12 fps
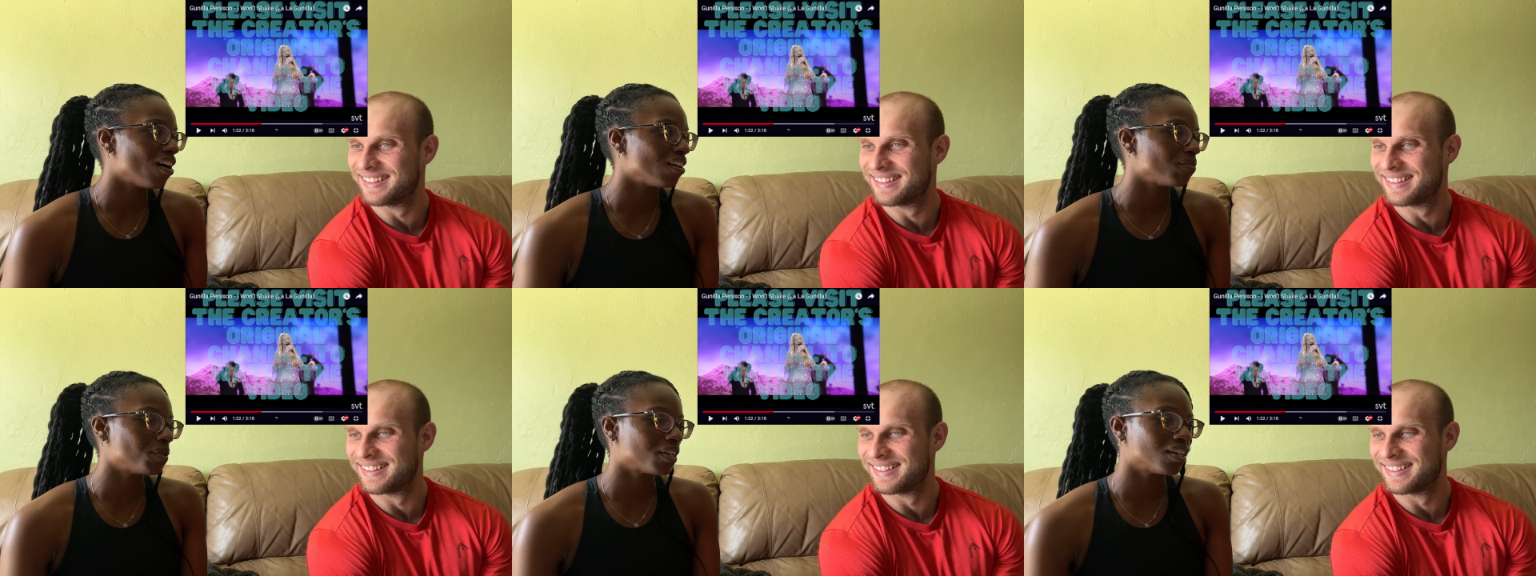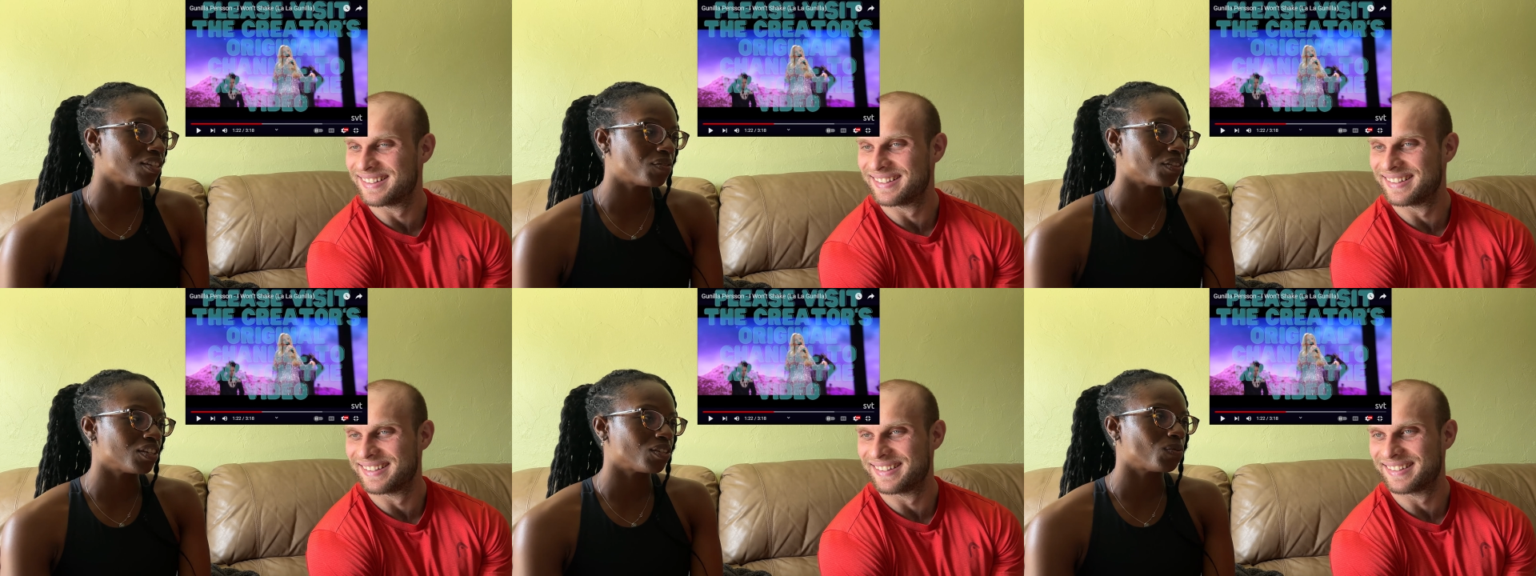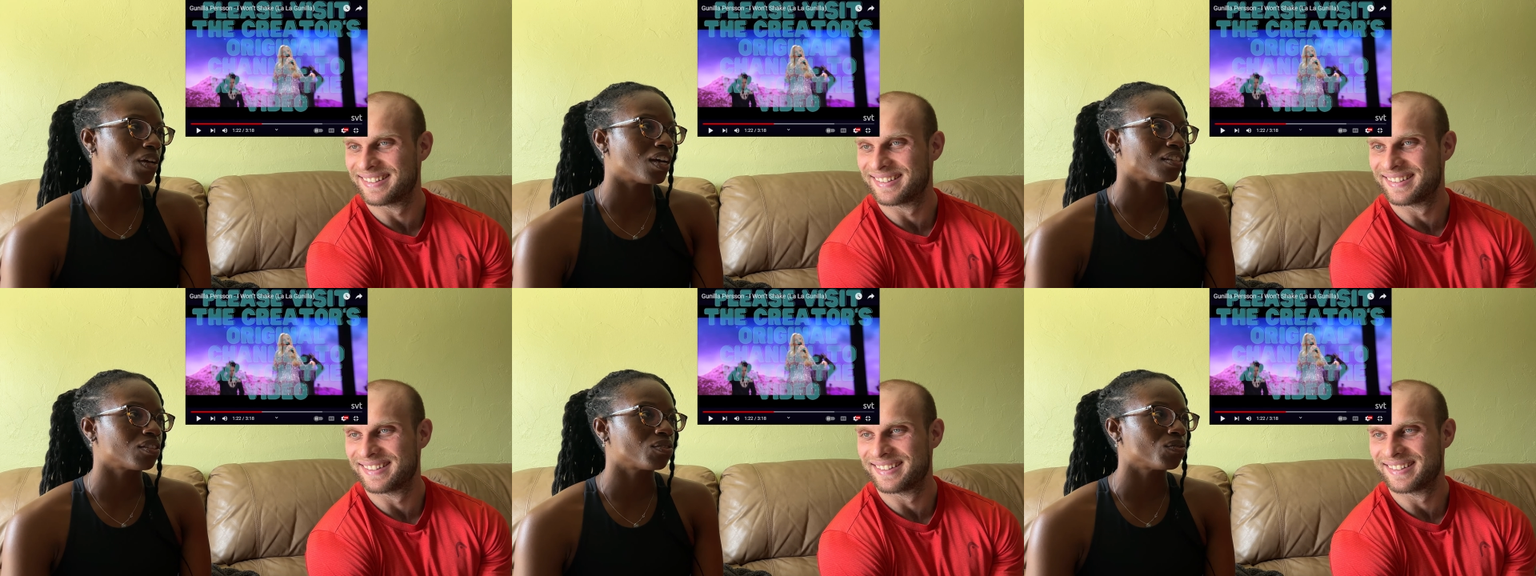Speaker 1: inspired because we just
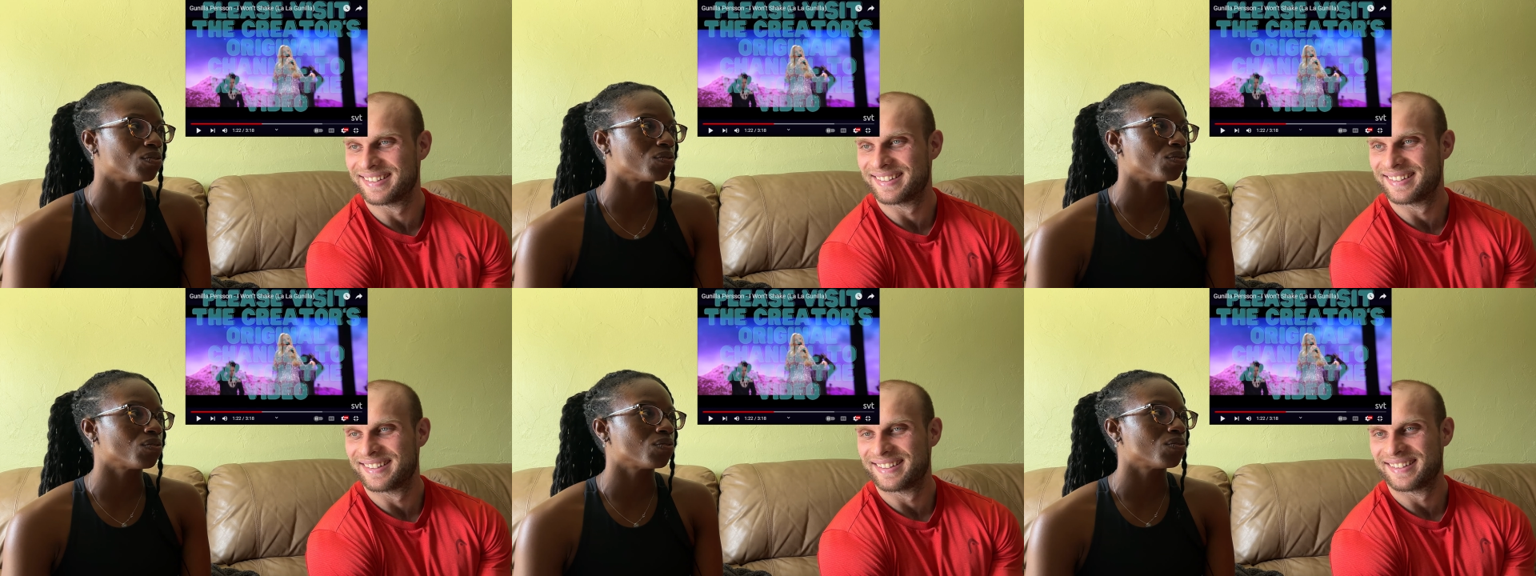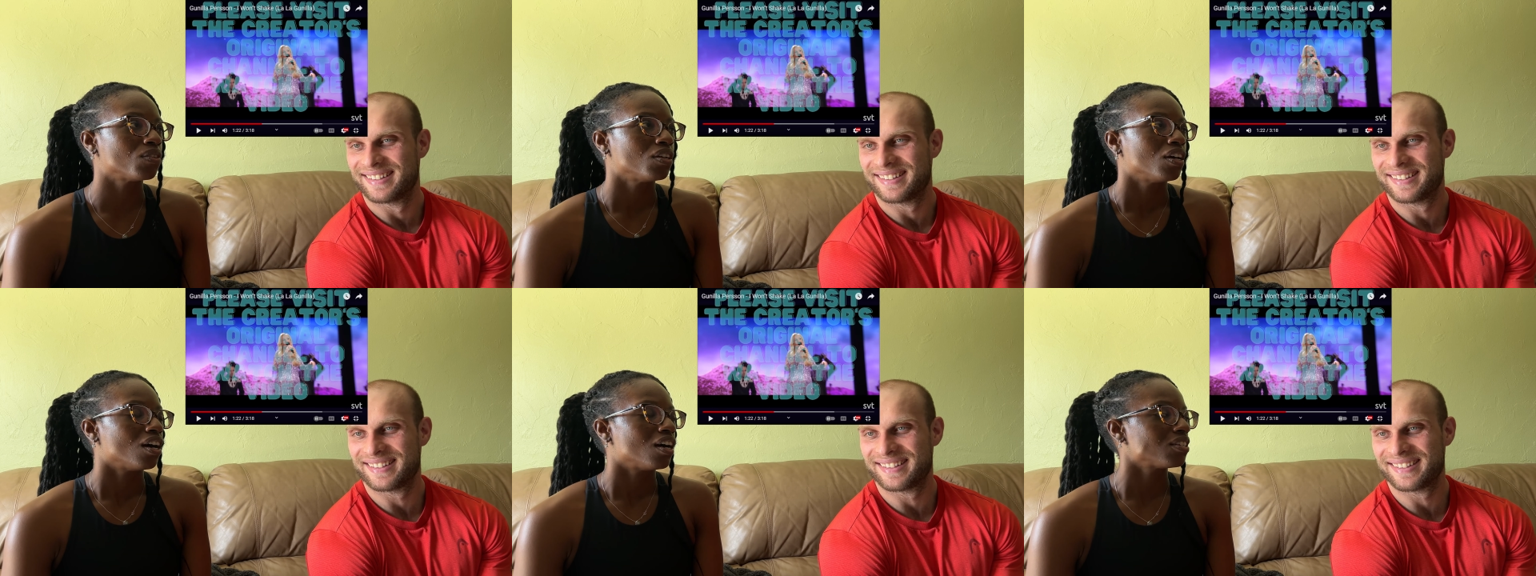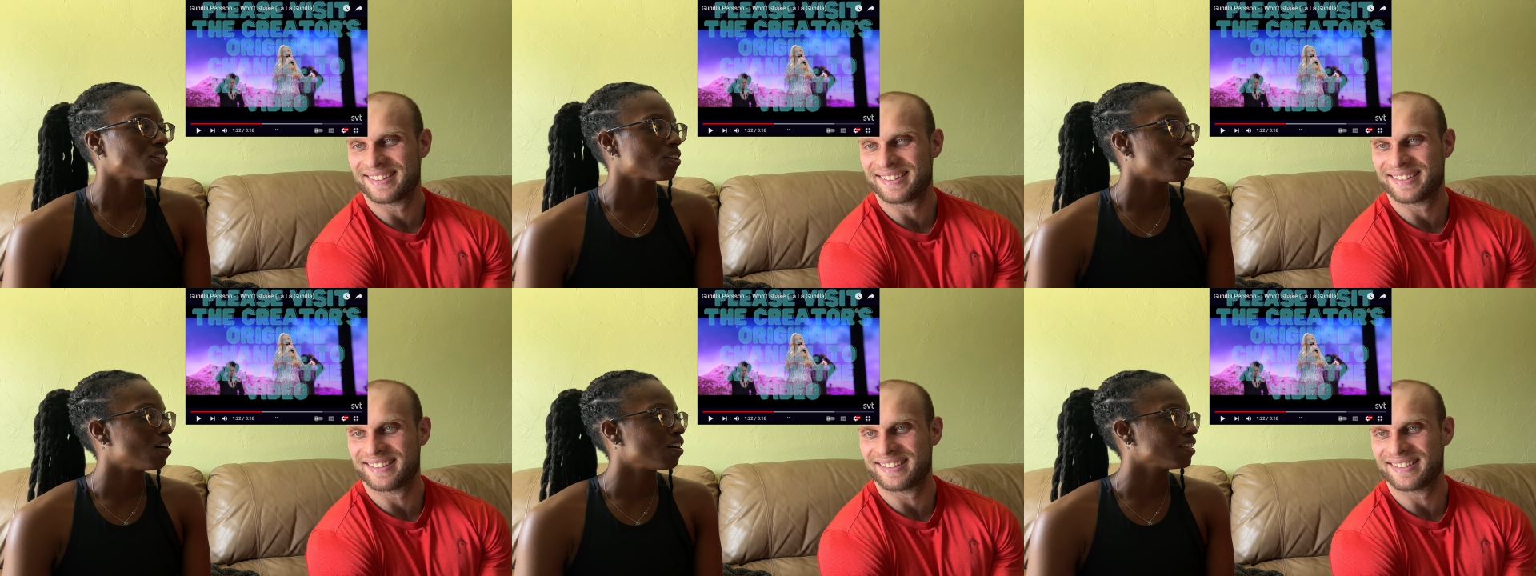reacted to a
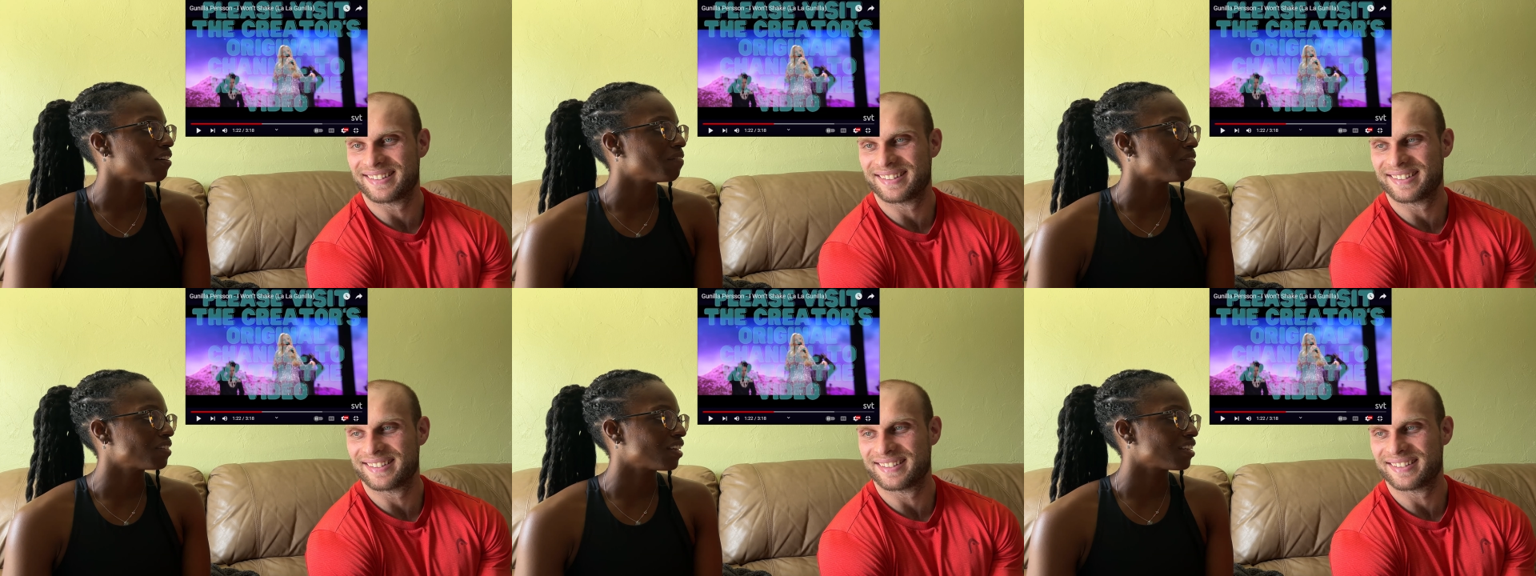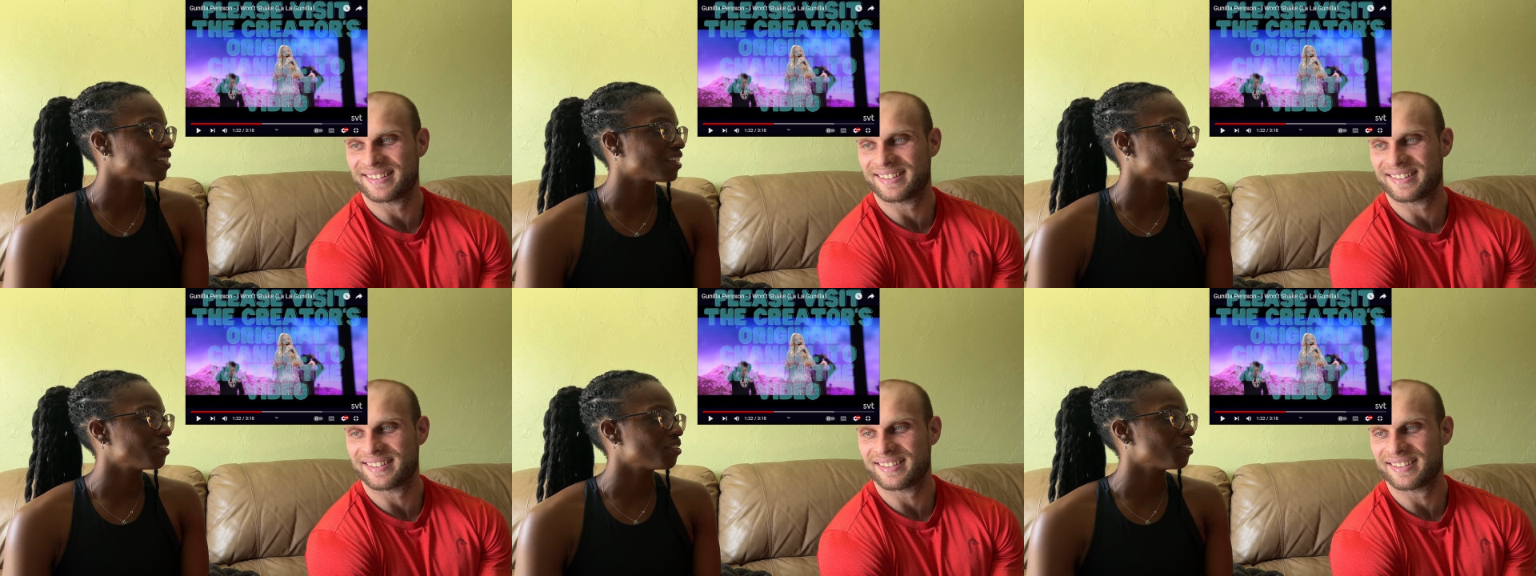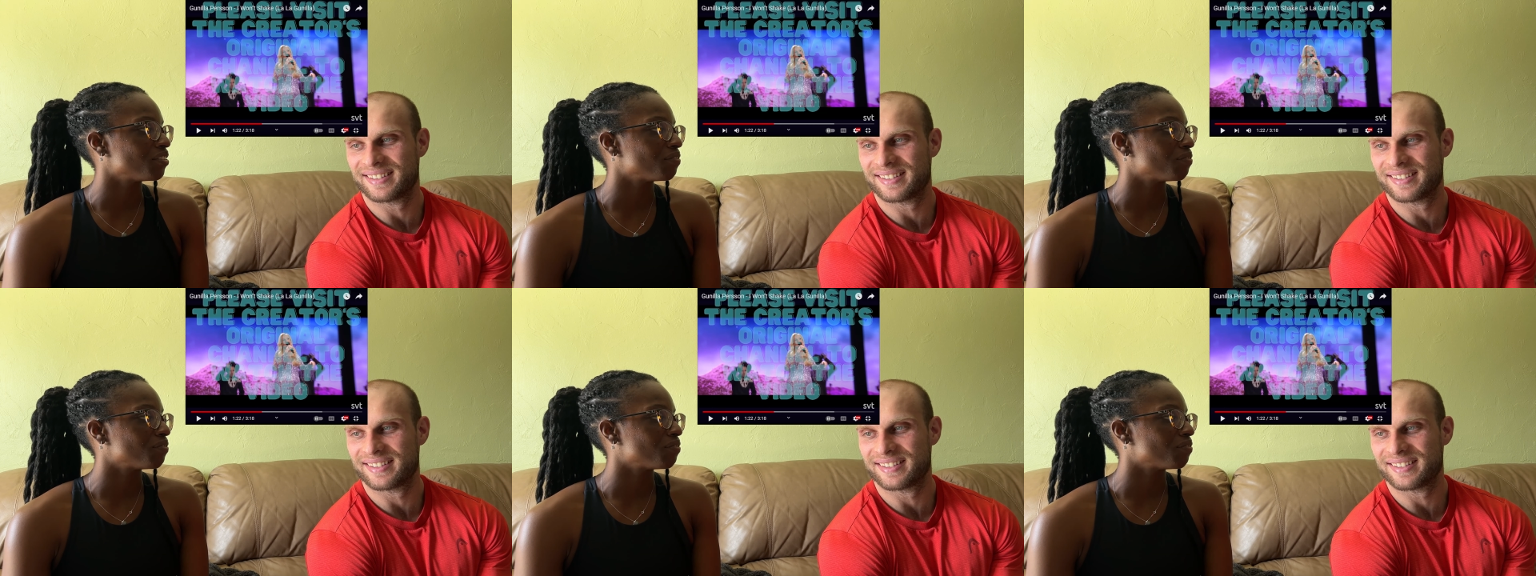song that was like centered